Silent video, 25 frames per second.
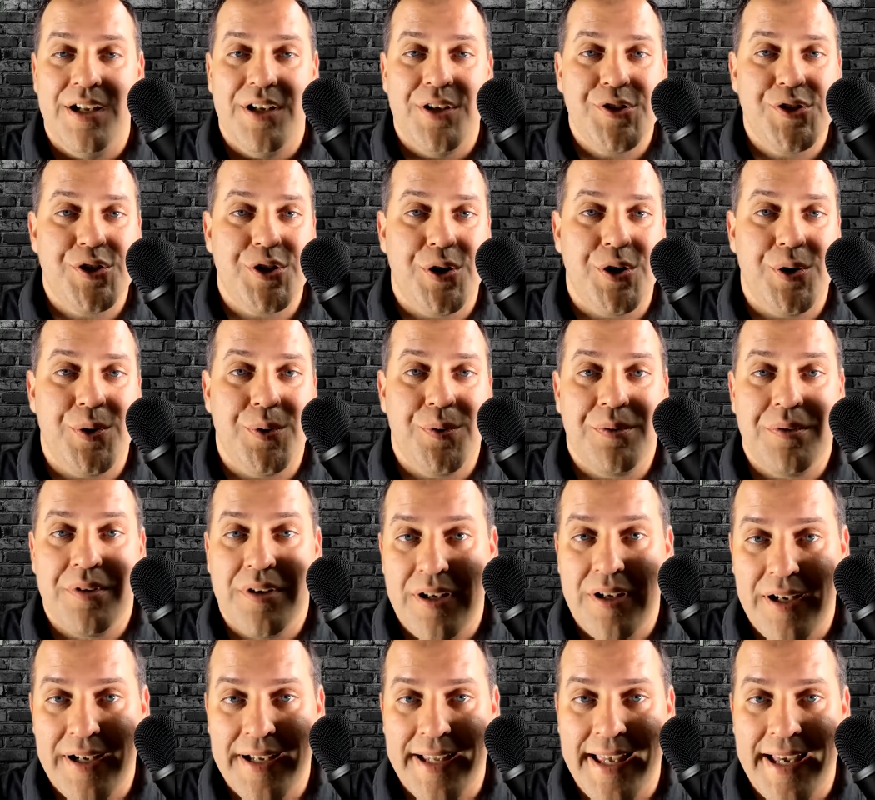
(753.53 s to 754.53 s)
So
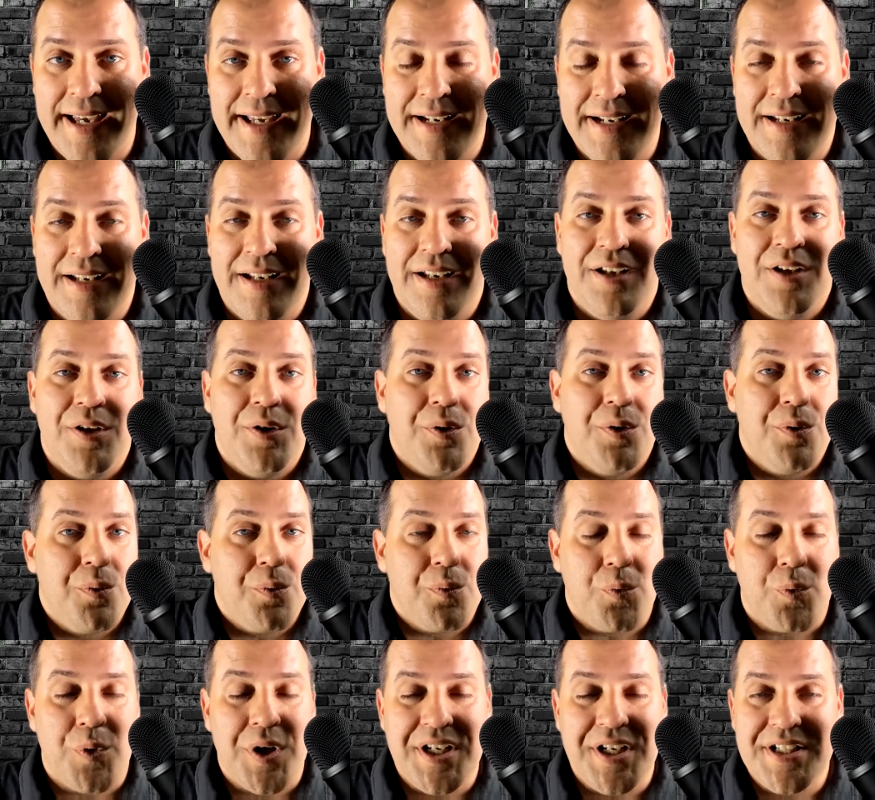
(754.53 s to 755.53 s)
again,
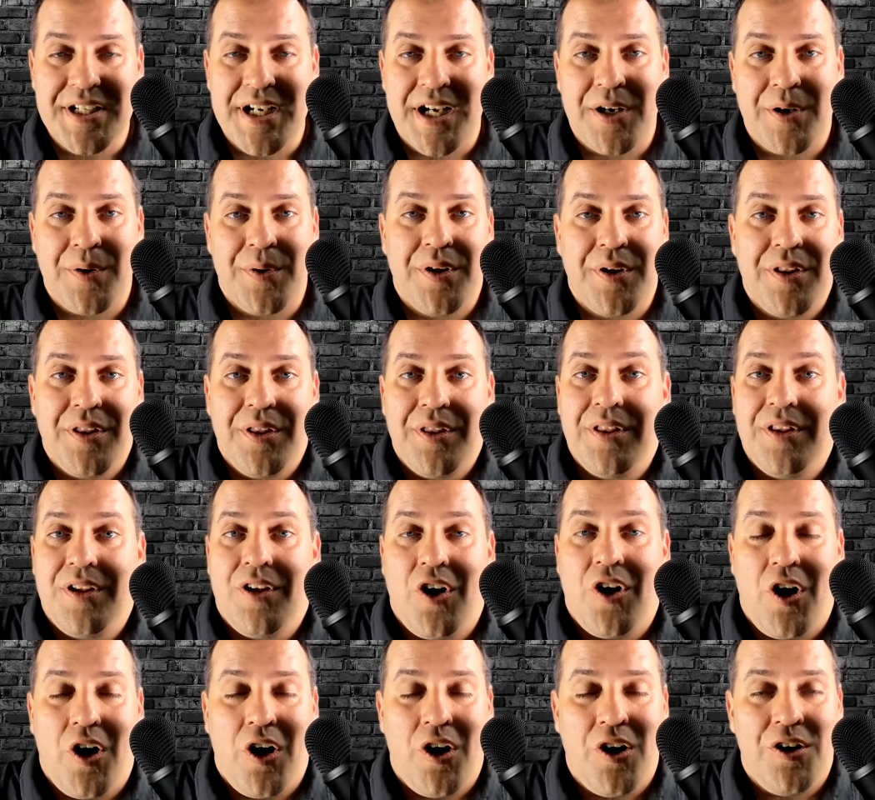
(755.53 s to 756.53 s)
reach out,
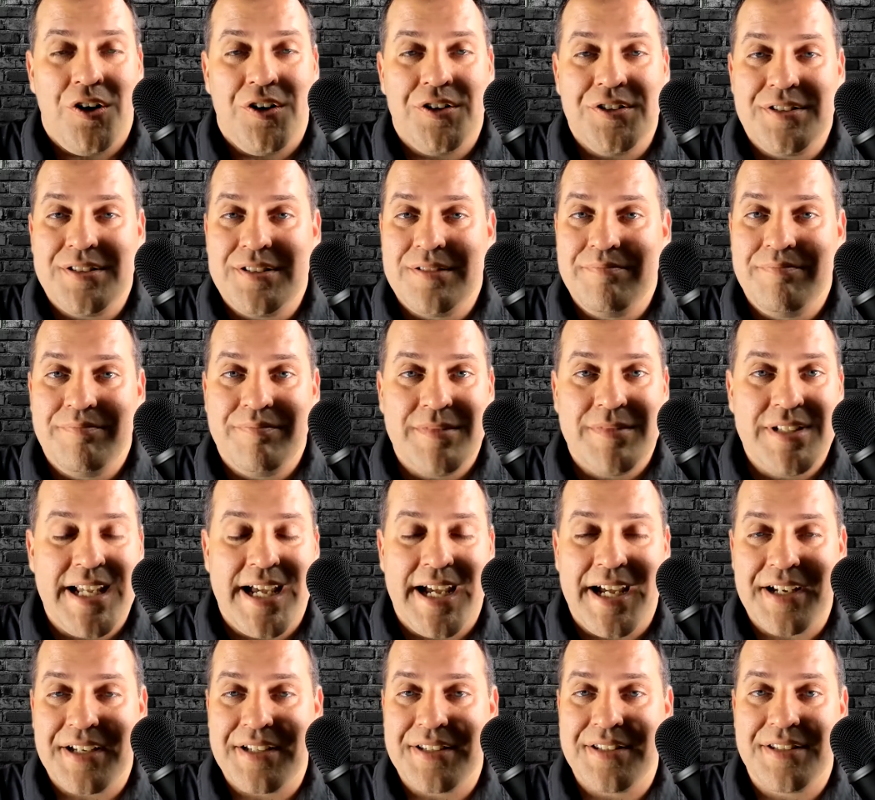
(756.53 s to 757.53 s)
calls,
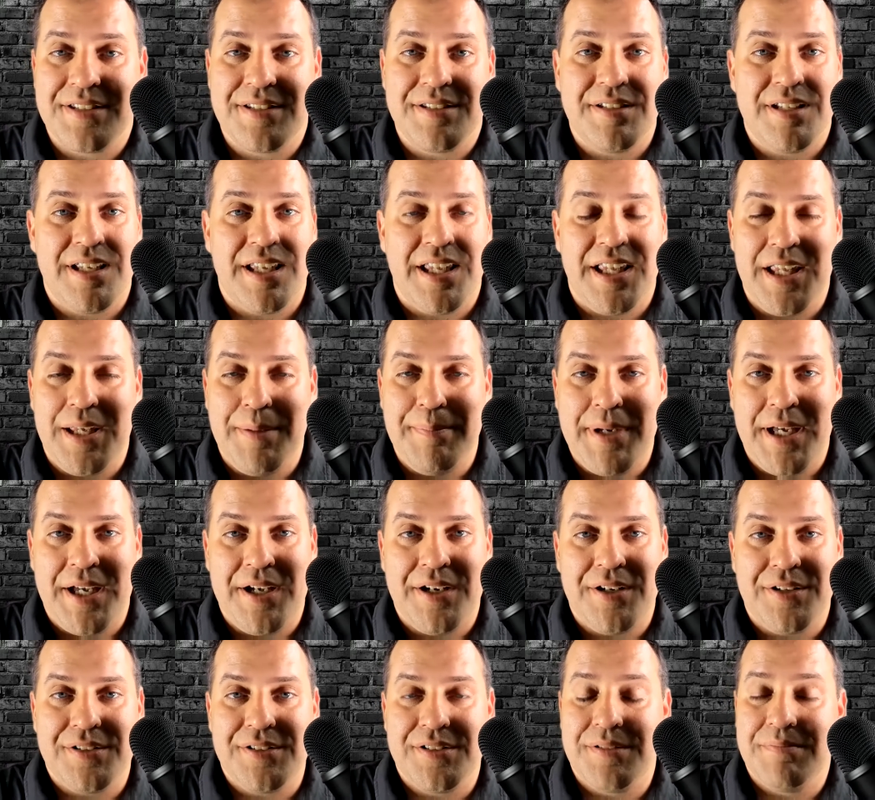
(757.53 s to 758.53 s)
texts,
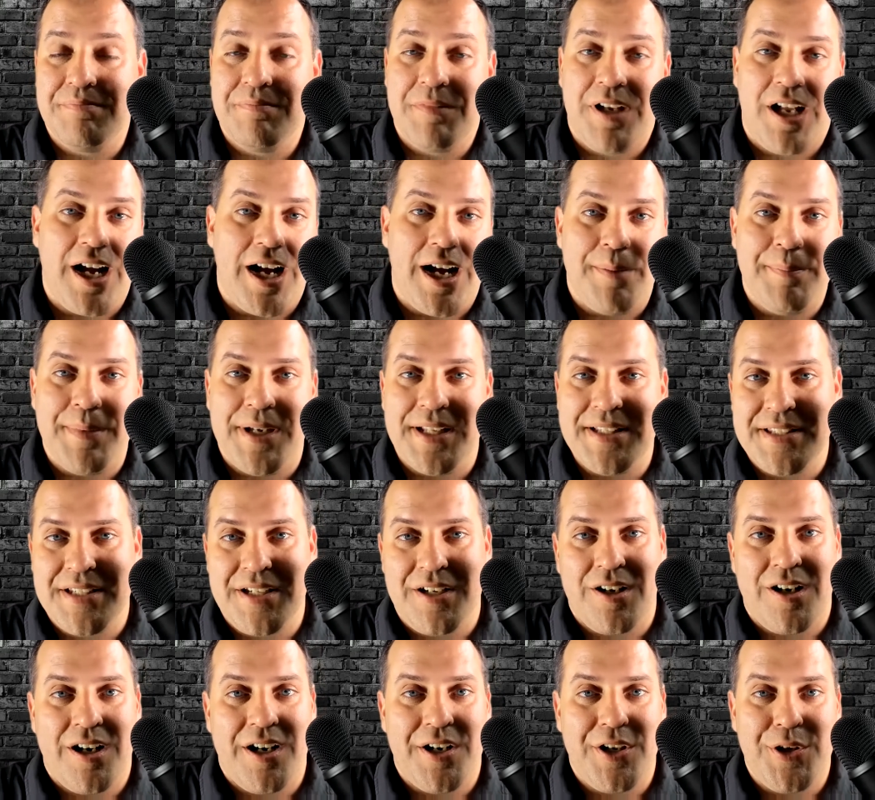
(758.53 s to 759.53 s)
emails, comments
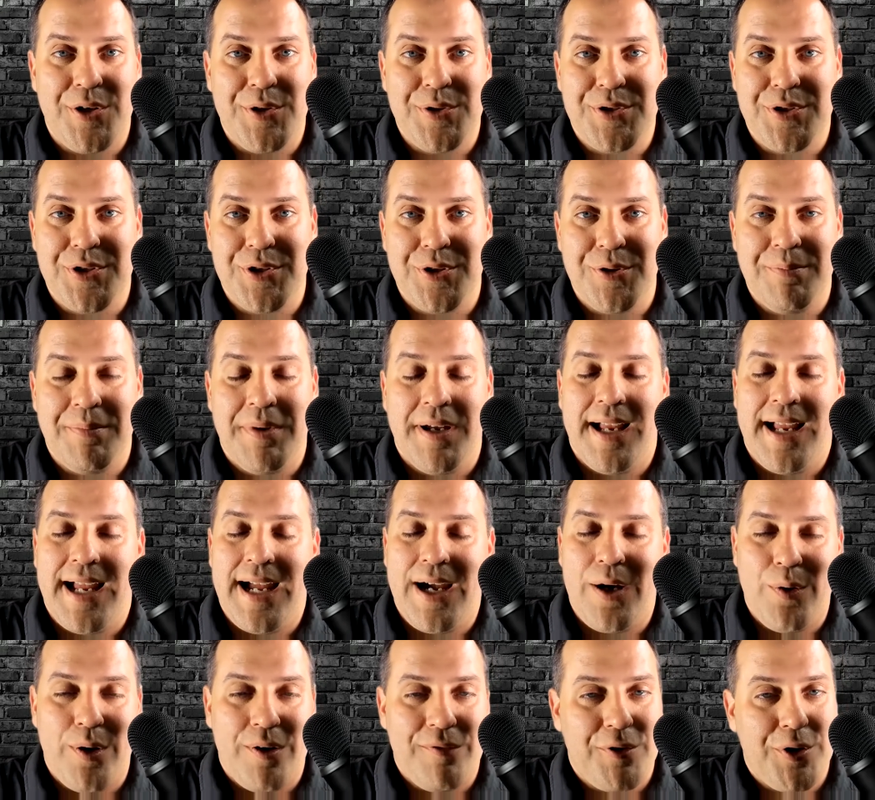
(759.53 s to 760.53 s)
here on YouTube,
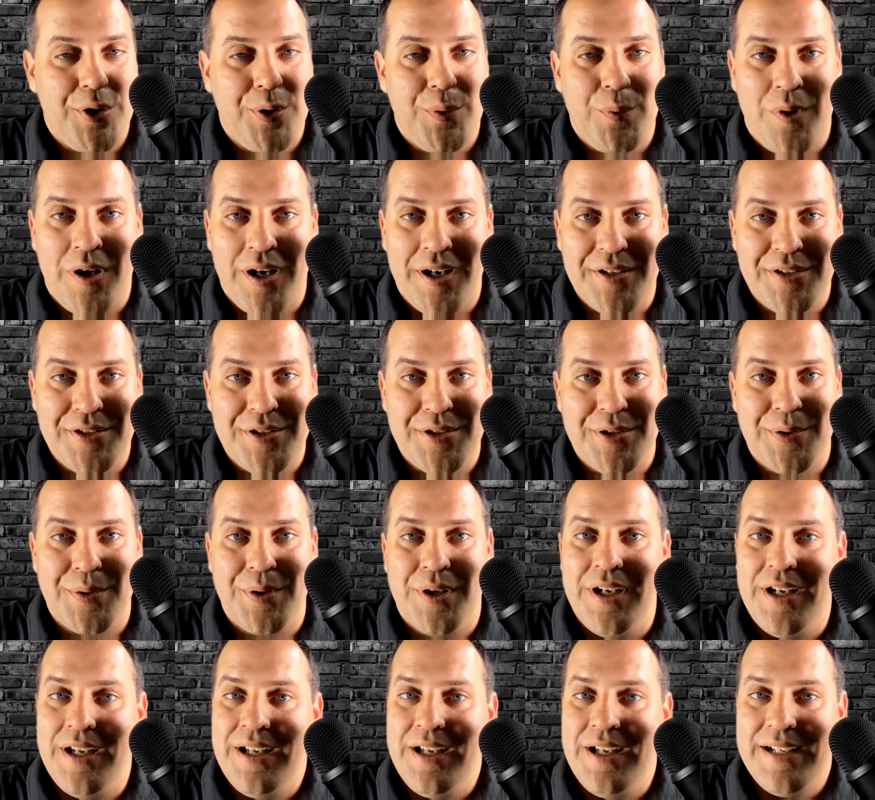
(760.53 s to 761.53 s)
however you want to,
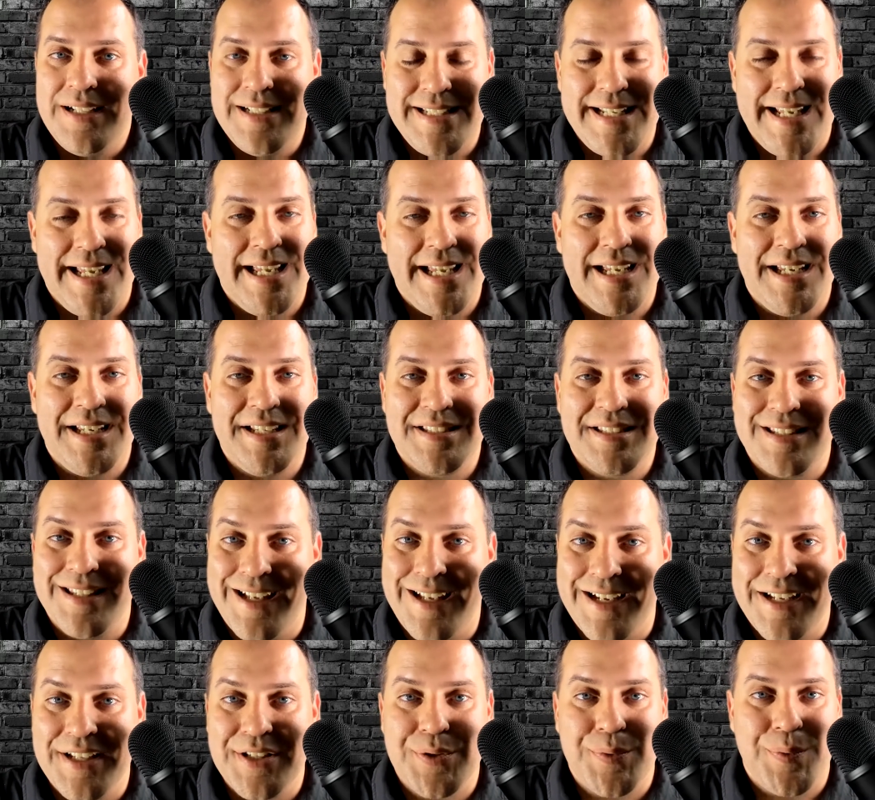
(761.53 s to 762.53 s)
days,
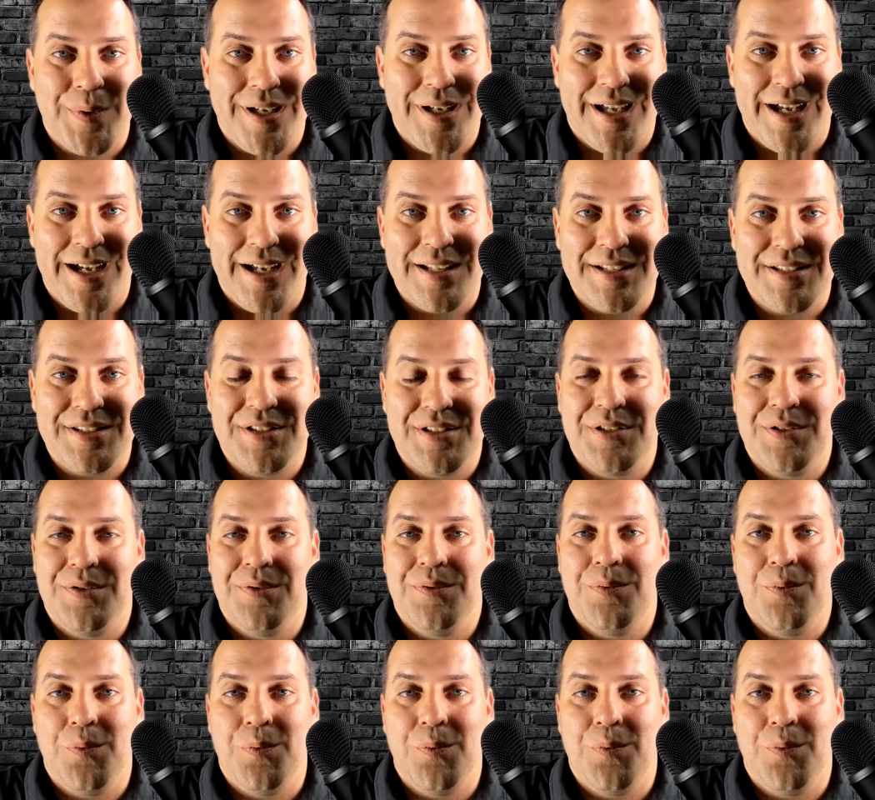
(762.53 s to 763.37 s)
nights, weekends.